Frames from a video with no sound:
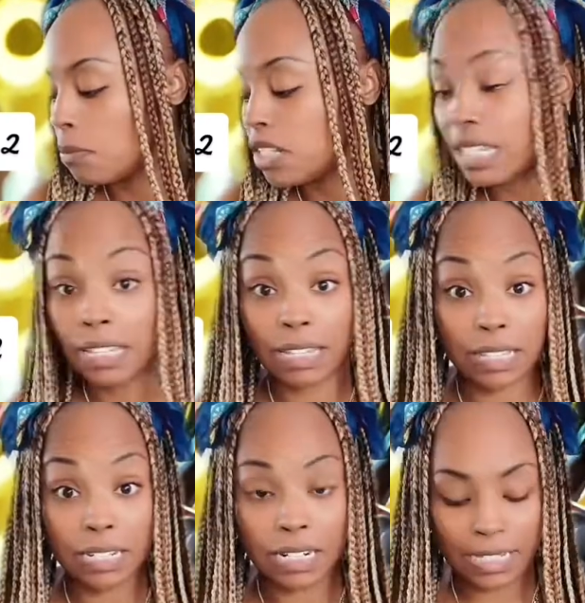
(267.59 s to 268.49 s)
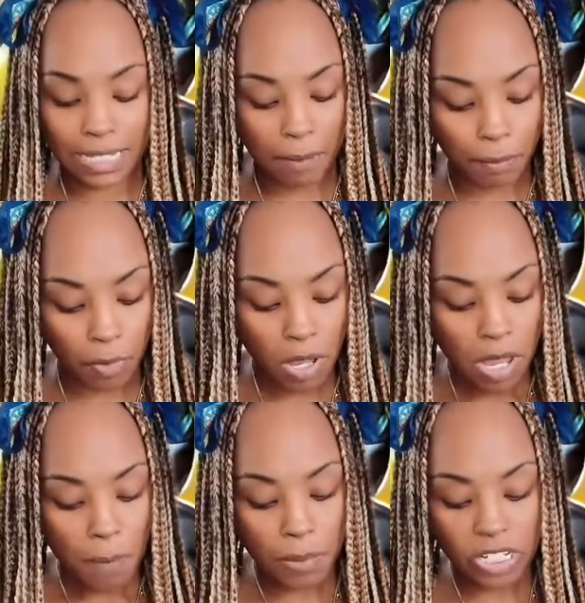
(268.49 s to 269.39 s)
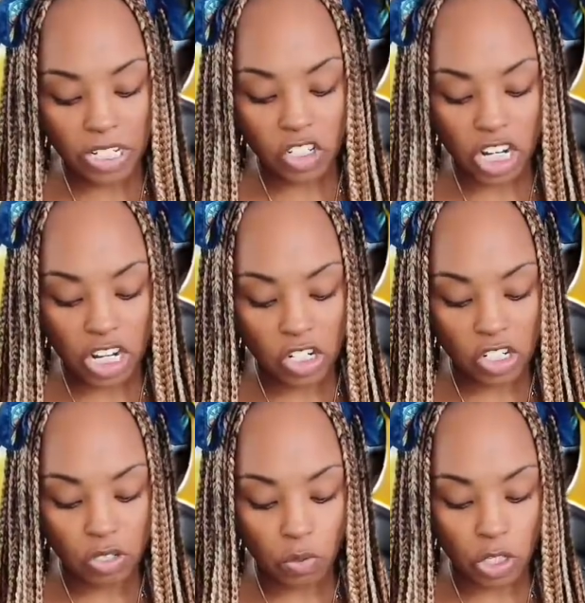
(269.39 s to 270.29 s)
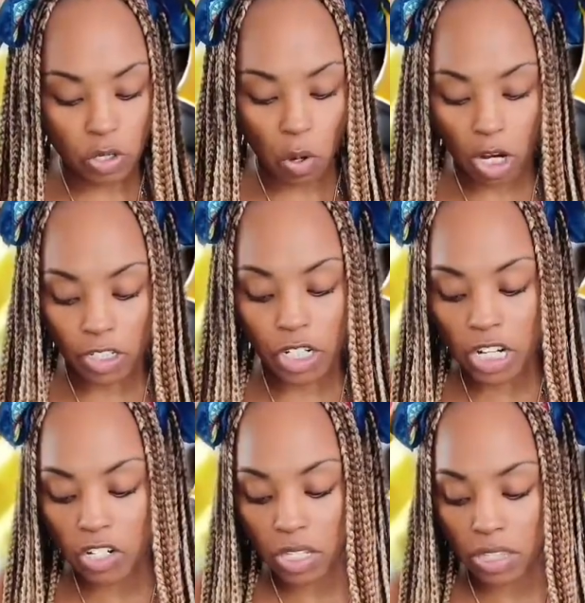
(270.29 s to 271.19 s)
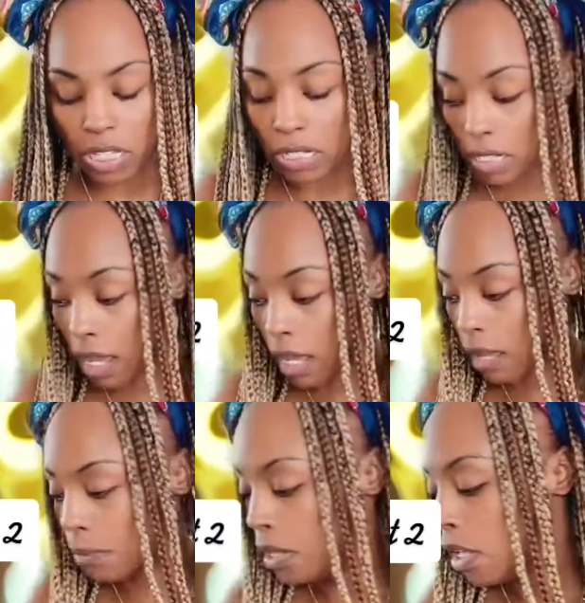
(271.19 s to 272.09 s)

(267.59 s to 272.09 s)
I'm just saying that's an example. But just changing who you are, changing things up.